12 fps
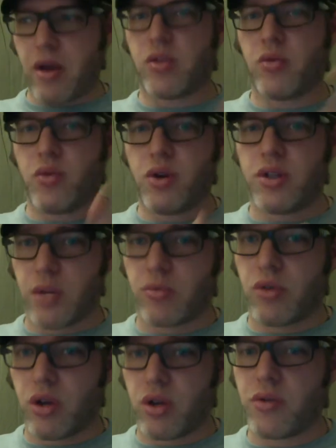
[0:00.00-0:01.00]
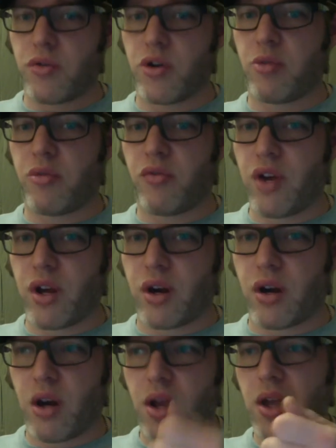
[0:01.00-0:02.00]
in the woods and I'm cooking over an open
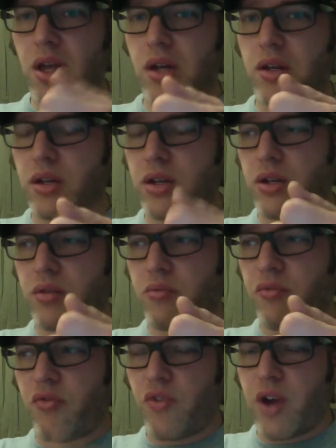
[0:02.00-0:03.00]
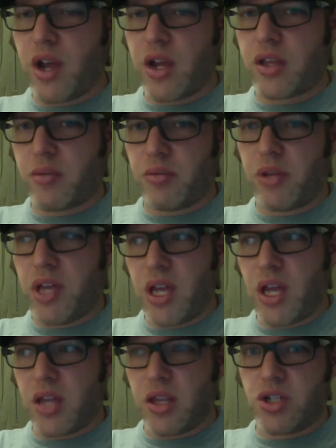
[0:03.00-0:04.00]
fire, I can fry it in the
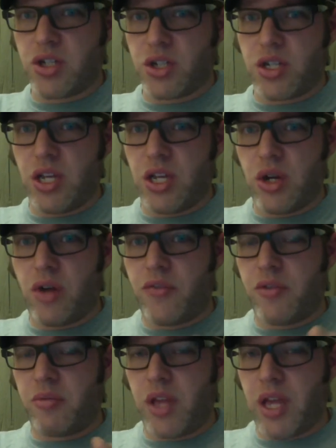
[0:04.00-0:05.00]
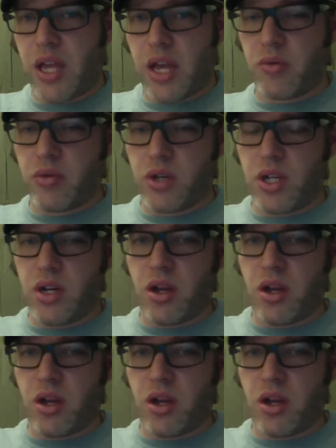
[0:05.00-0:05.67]
plate and then just eat off the plate. I don't need a